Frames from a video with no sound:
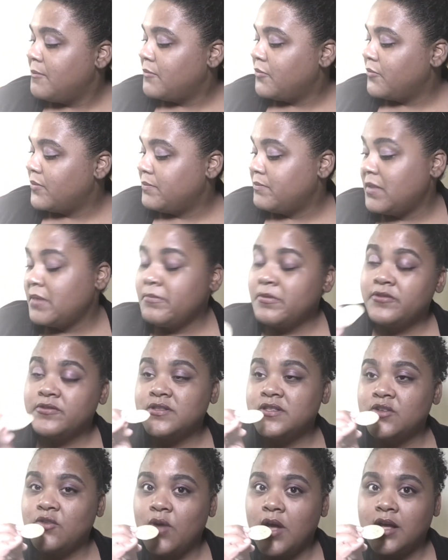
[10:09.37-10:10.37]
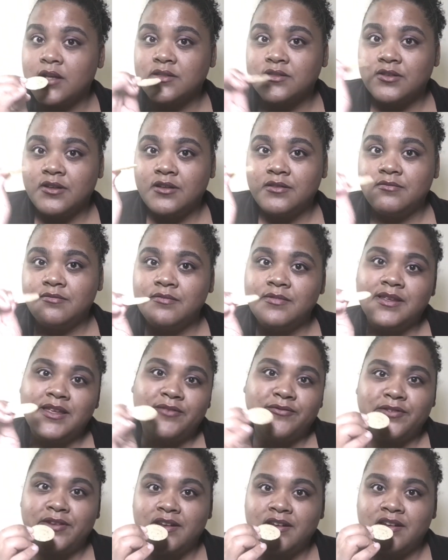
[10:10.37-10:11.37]
Or maybe it was the guac, so I'll
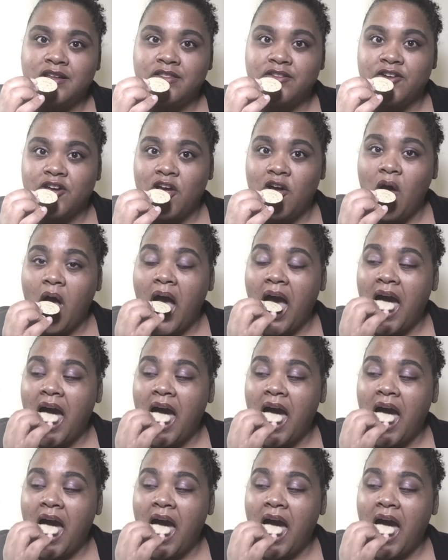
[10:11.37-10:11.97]
give it another go.